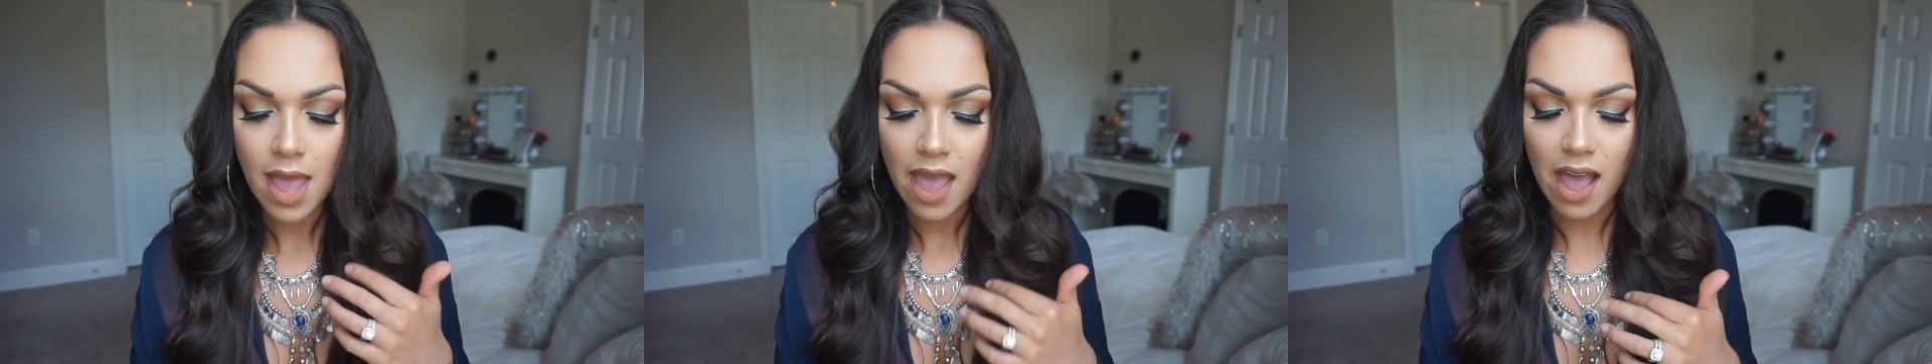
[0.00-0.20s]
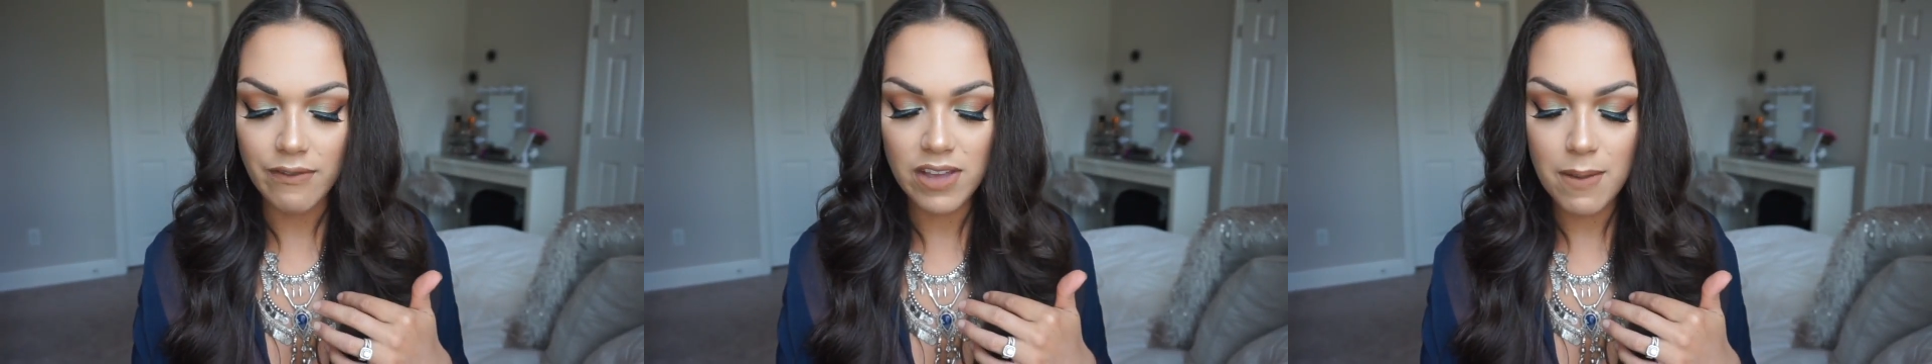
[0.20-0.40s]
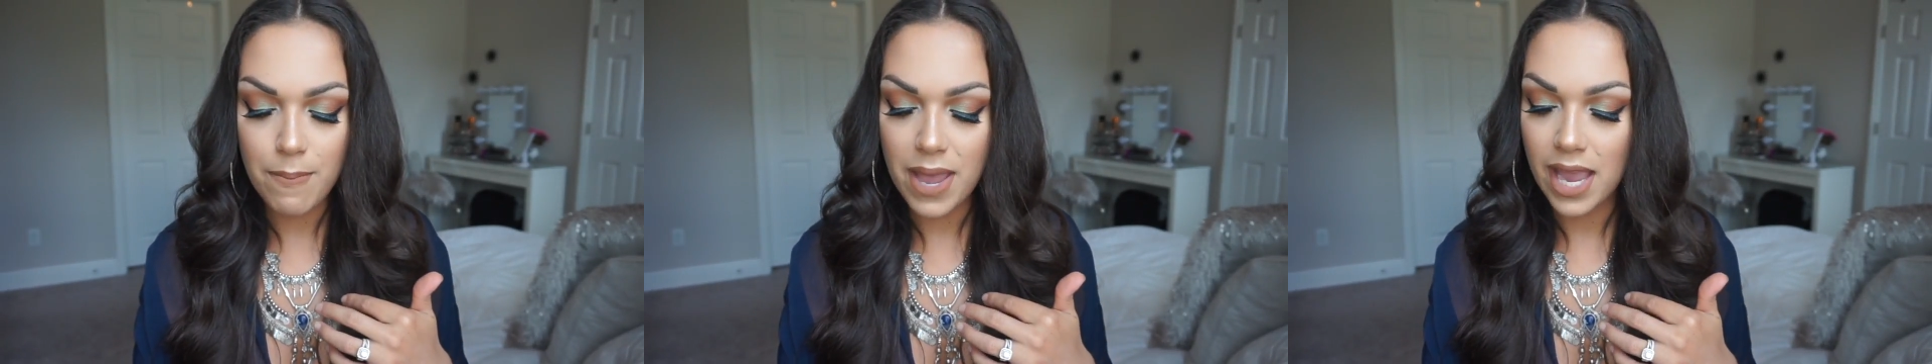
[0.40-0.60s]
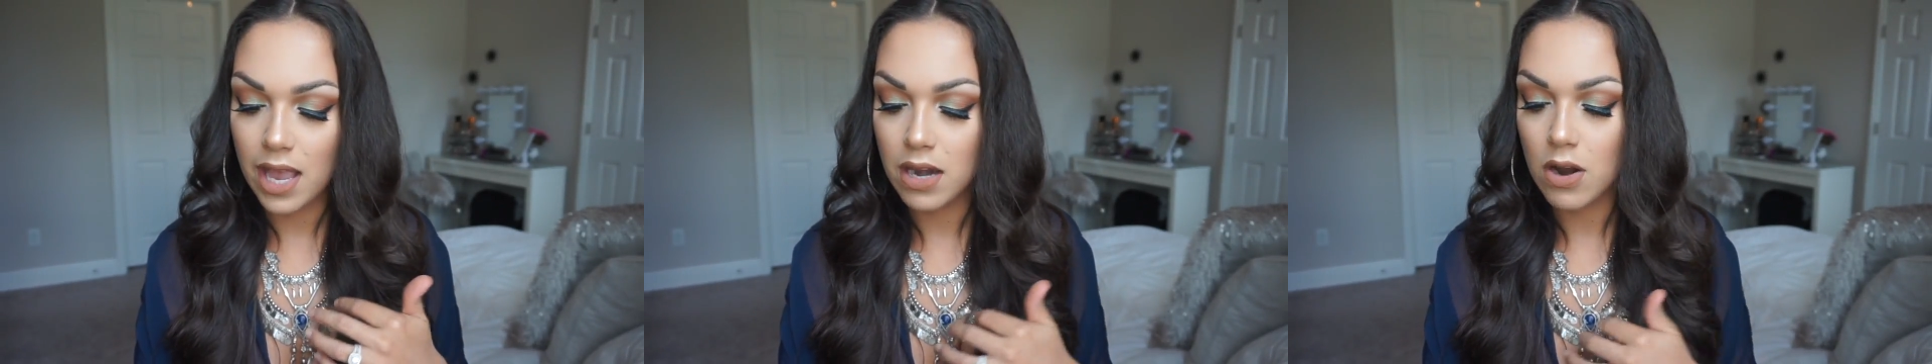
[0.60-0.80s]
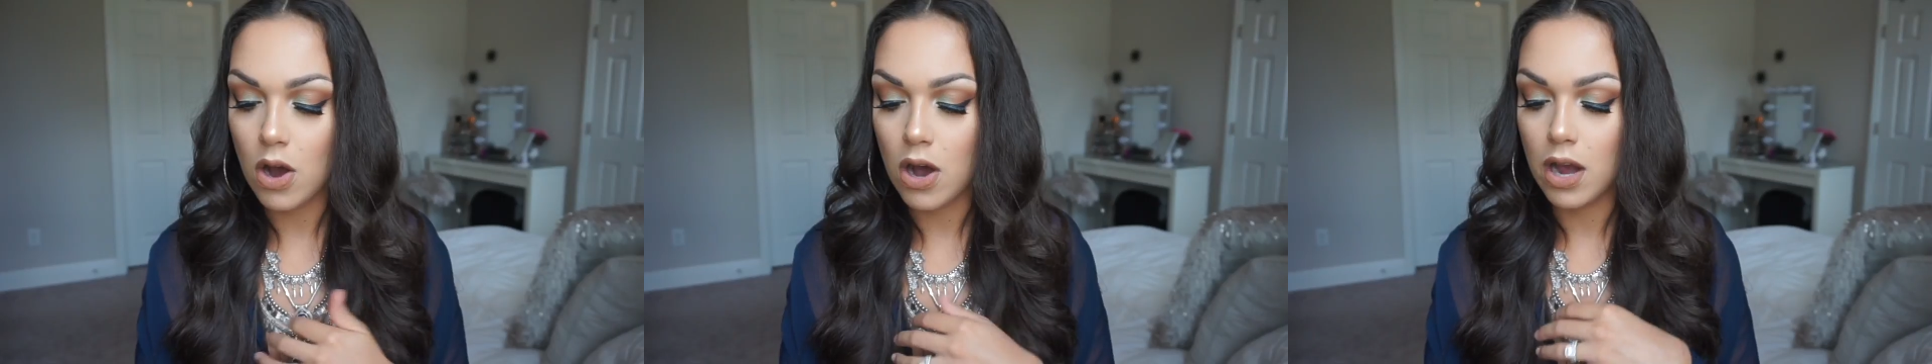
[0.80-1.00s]
I've hit
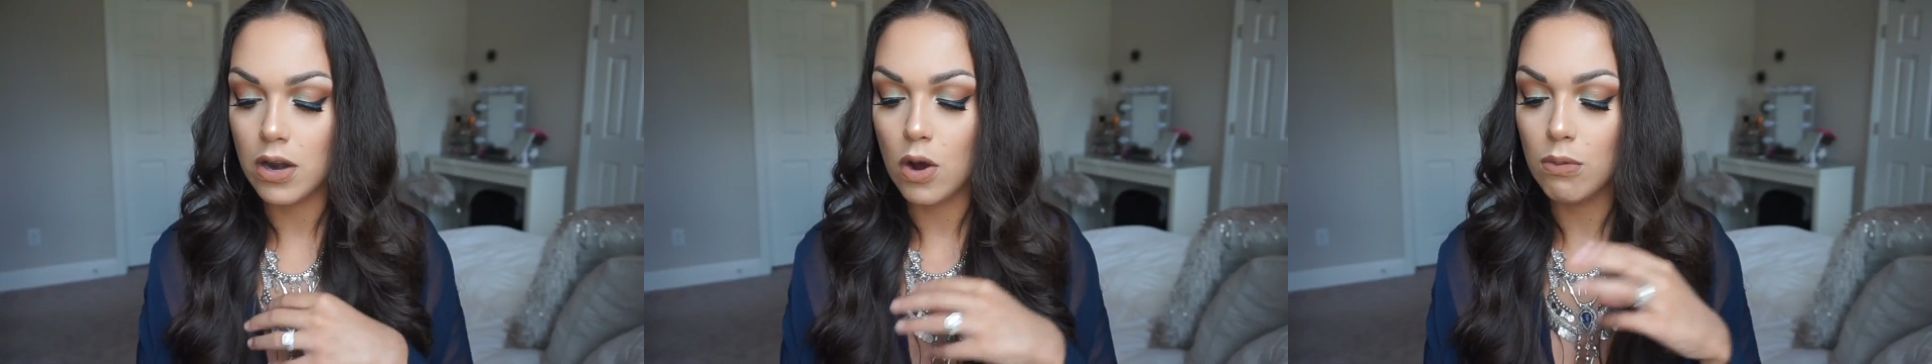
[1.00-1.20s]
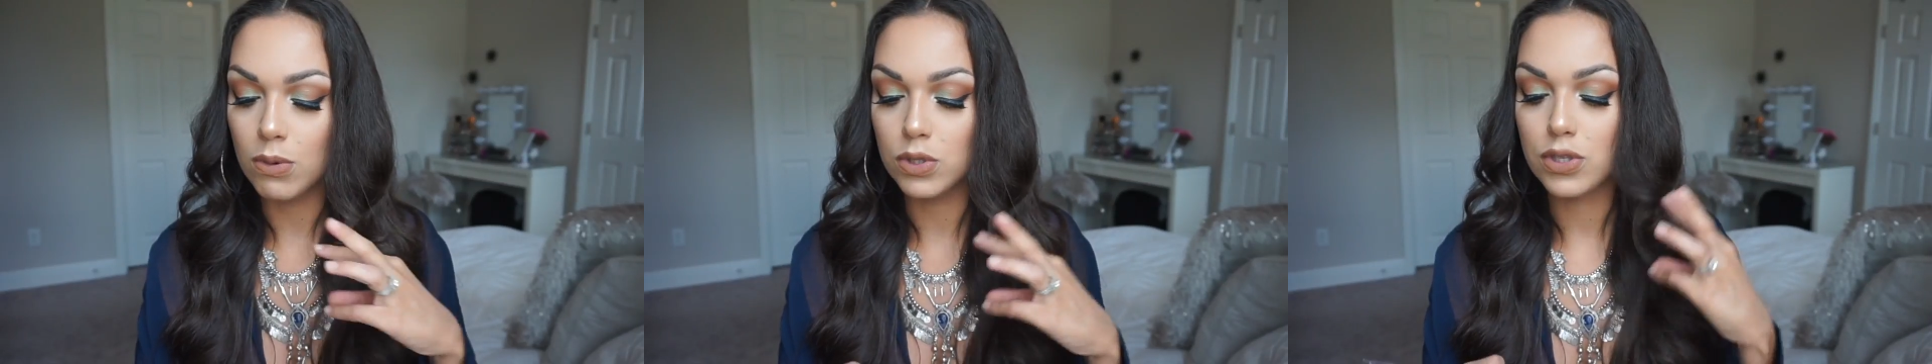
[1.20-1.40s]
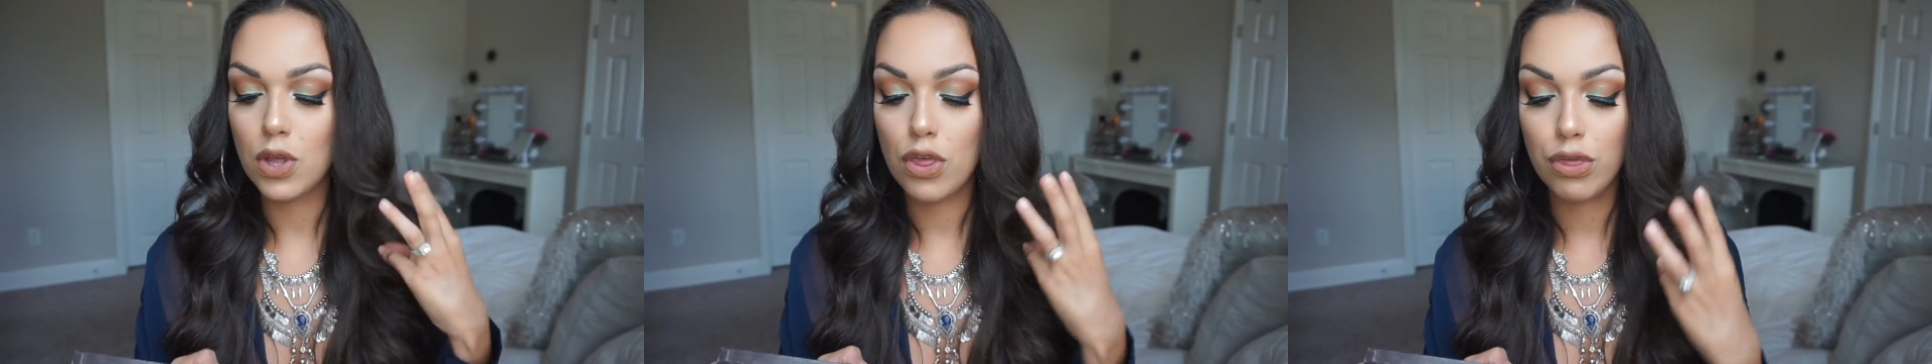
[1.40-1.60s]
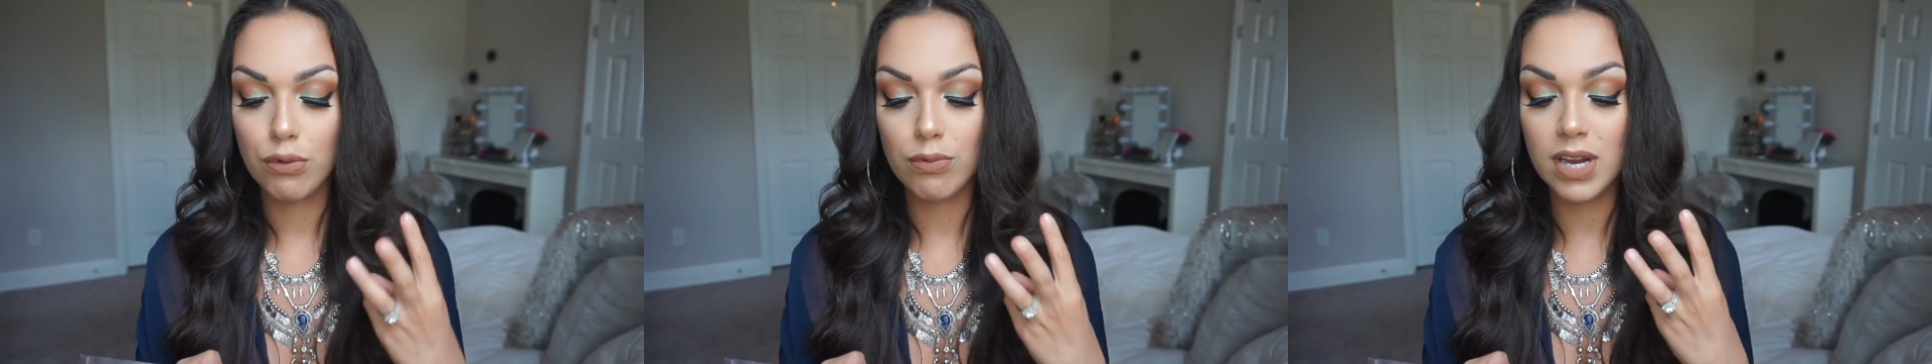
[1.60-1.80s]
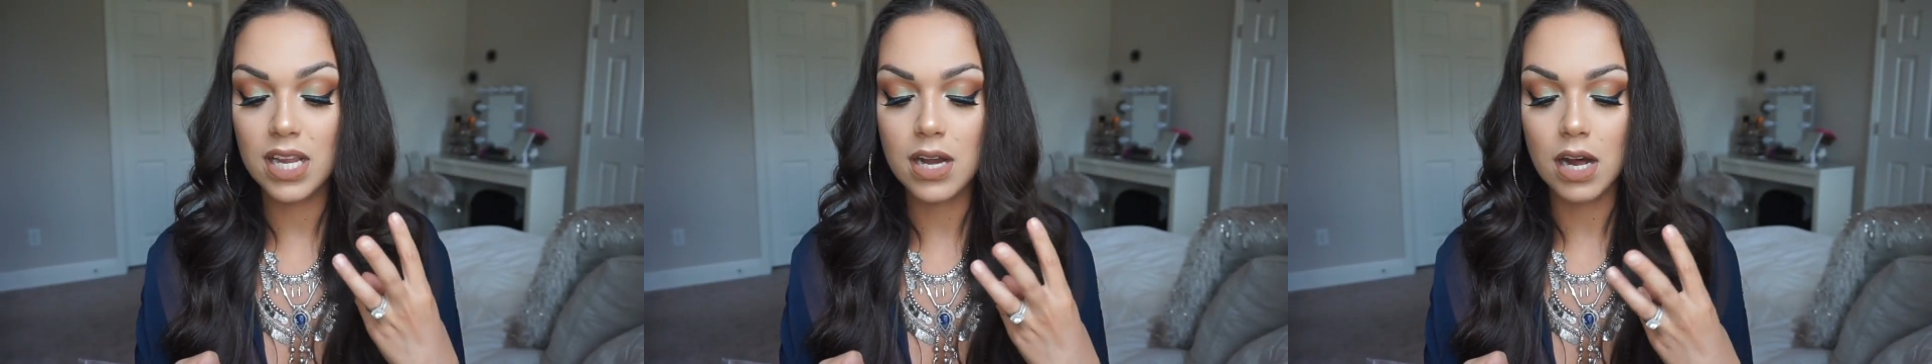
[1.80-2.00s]
pan on almost
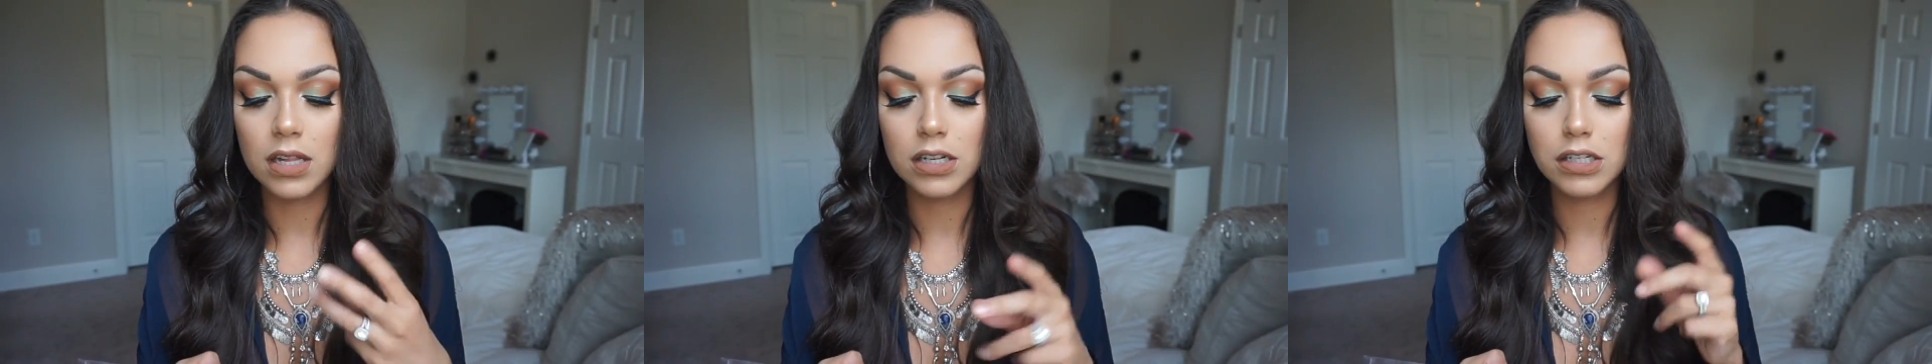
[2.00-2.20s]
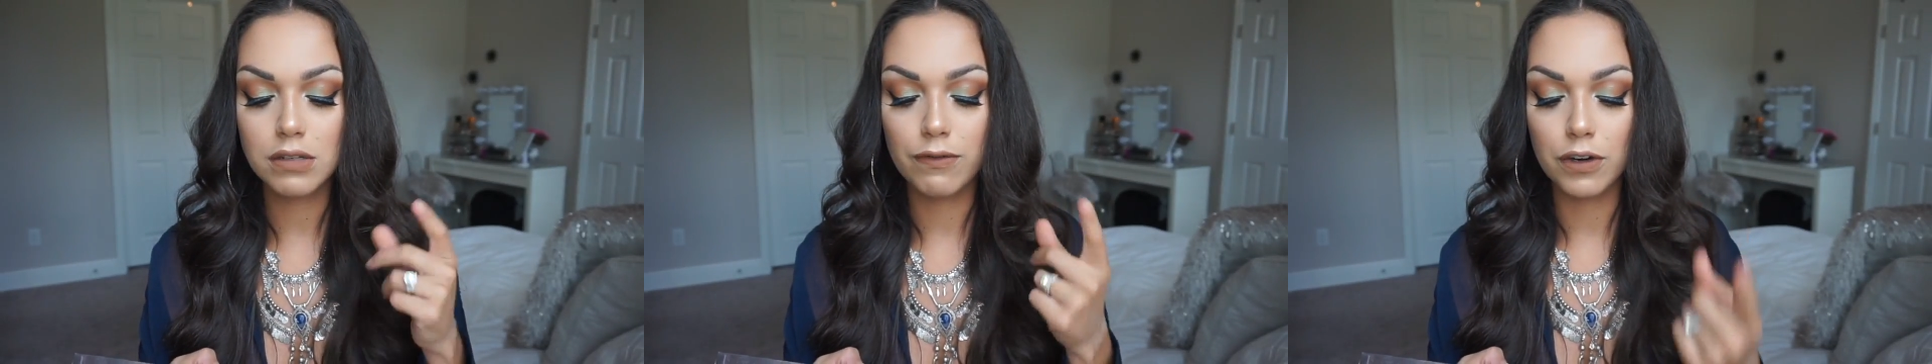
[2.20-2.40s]
3 colors,